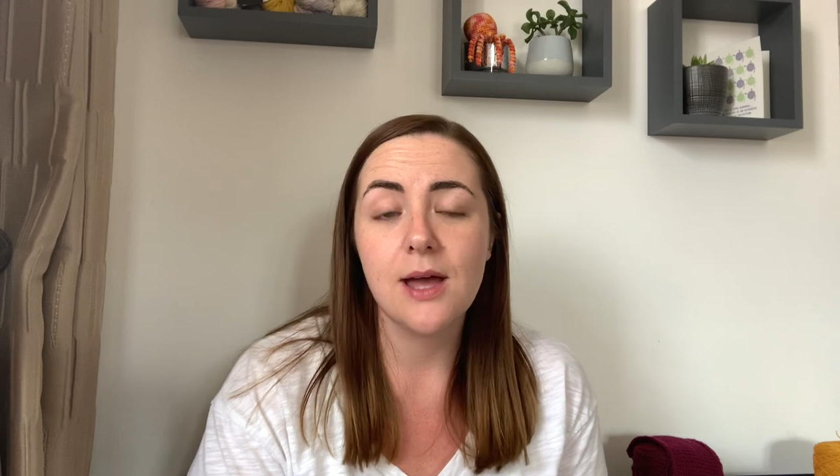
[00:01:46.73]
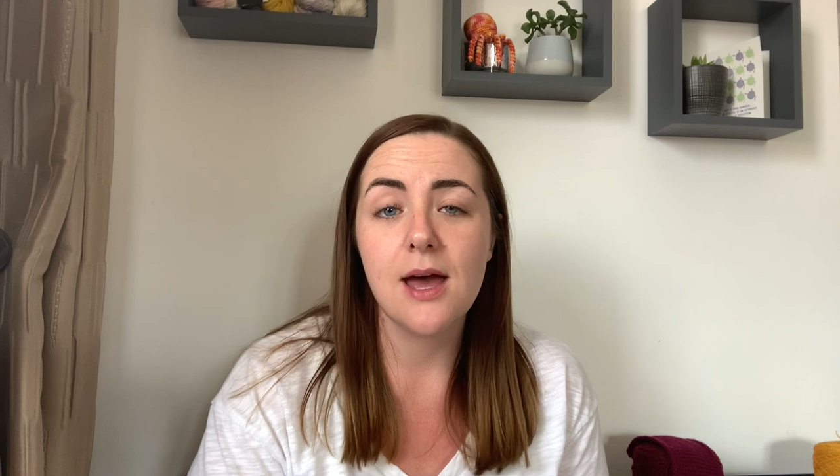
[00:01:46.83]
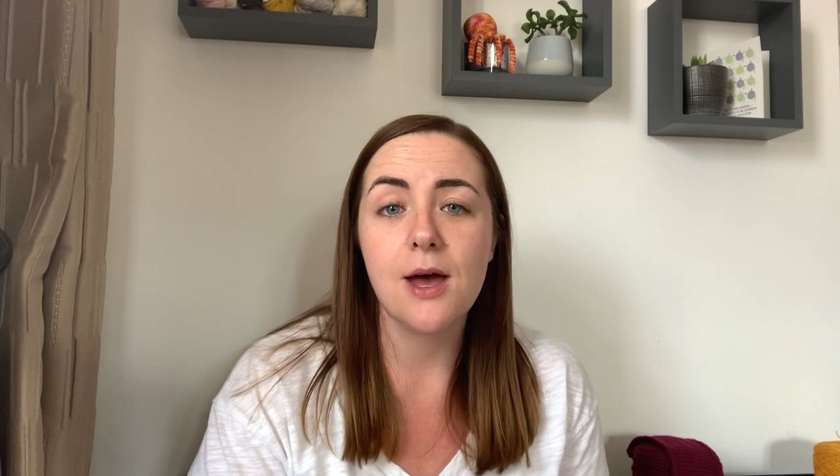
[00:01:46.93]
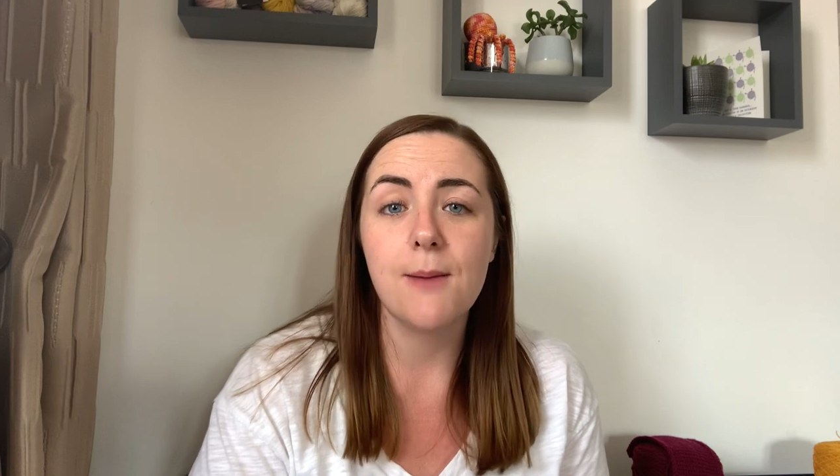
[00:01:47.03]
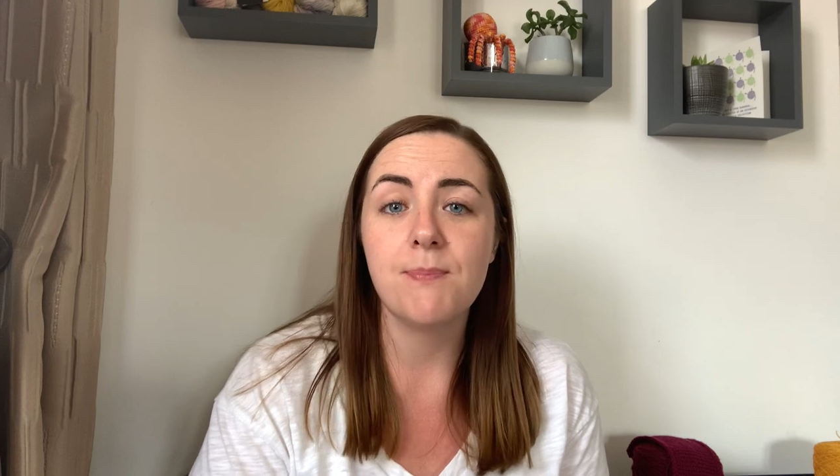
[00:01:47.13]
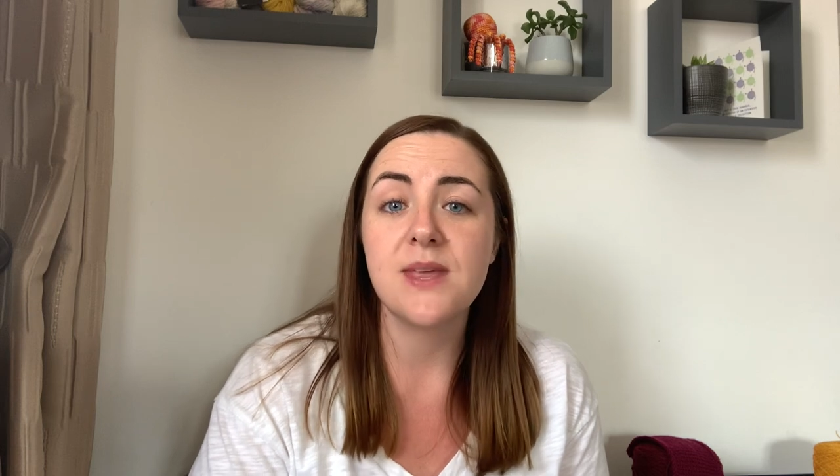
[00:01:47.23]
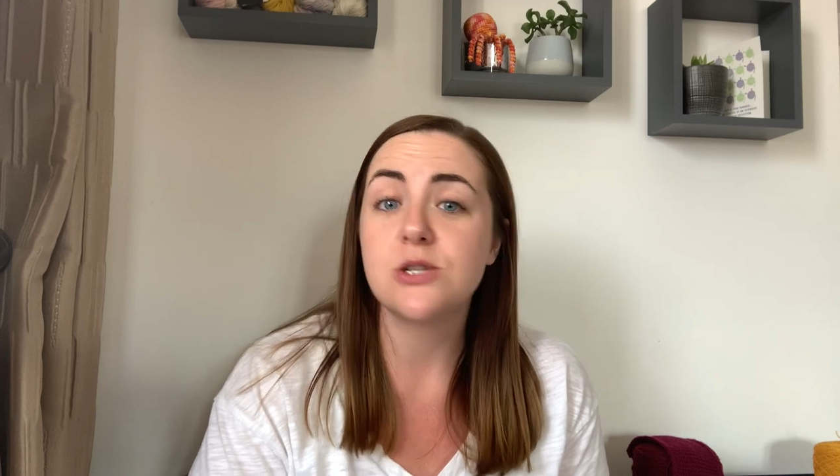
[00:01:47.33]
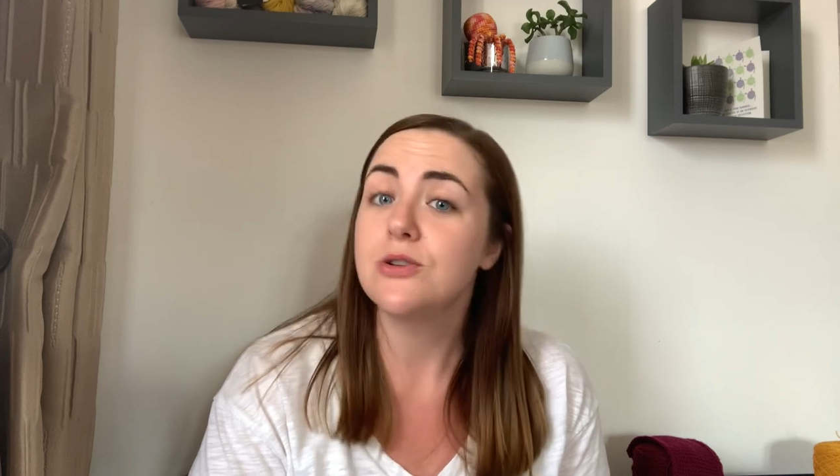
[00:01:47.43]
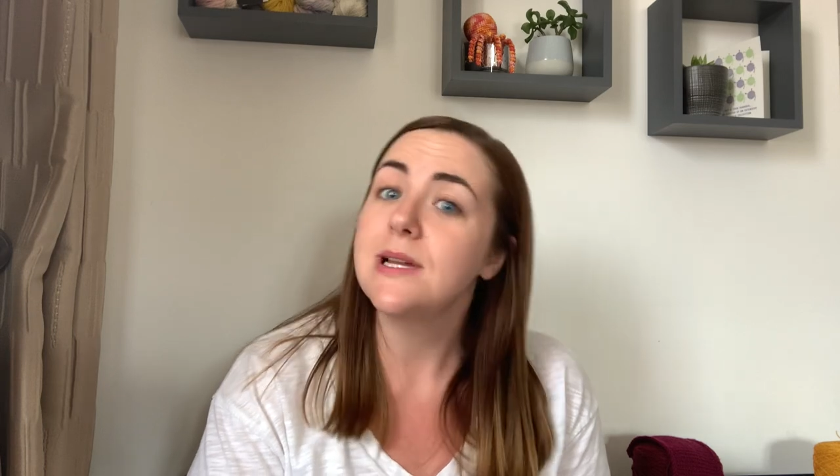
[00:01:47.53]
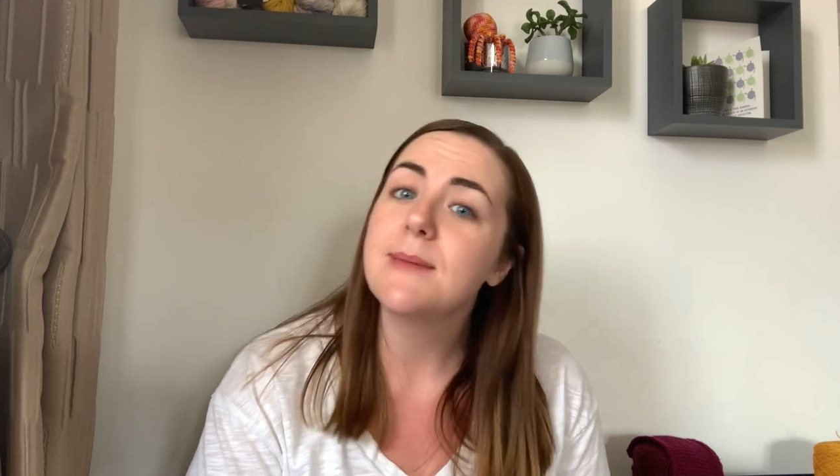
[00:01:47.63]
Um, they're
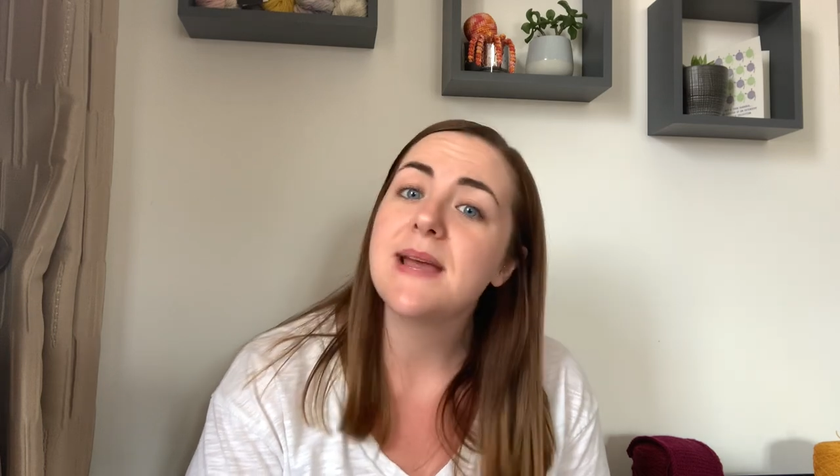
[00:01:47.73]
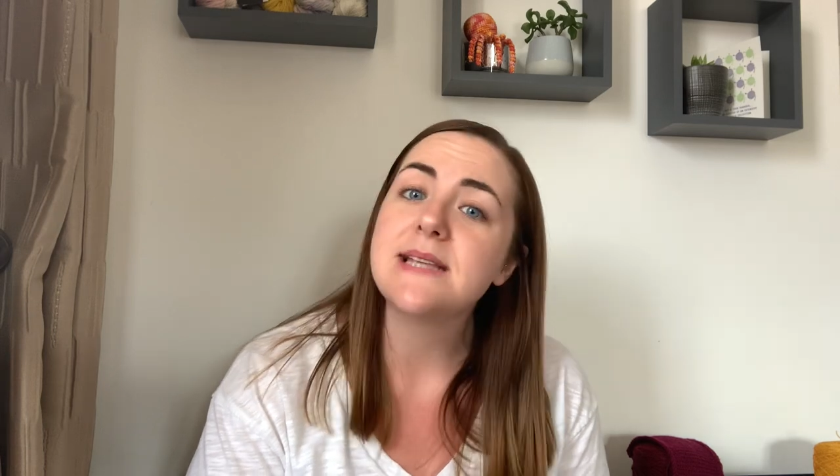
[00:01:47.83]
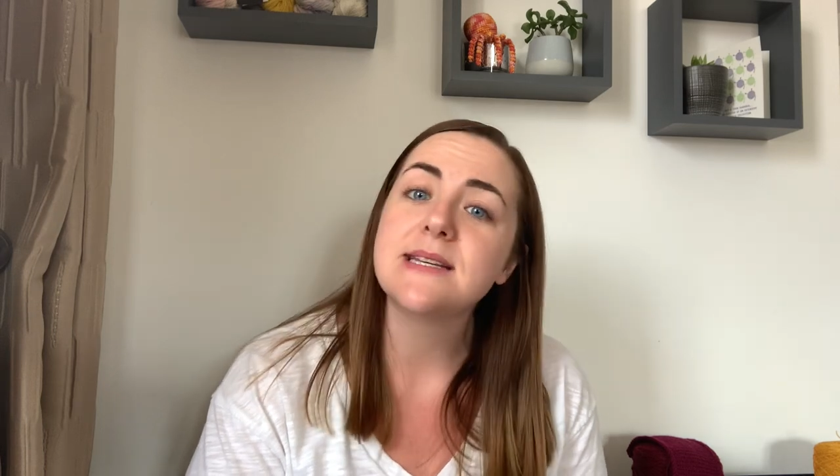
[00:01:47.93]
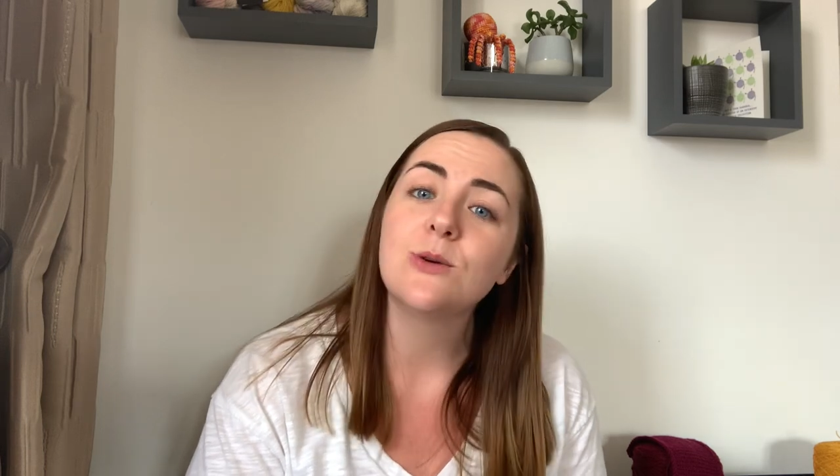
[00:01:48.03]
truly amazing.